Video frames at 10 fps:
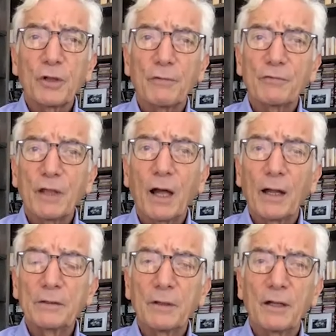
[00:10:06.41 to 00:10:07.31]
of
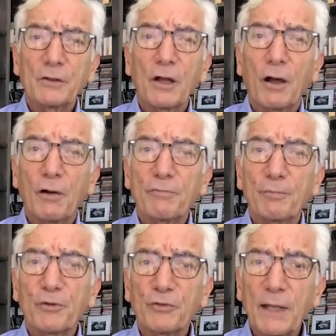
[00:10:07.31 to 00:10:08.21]

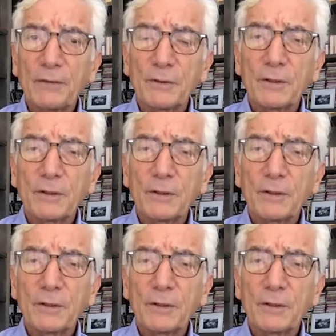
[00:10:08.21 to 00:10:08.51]
9.5%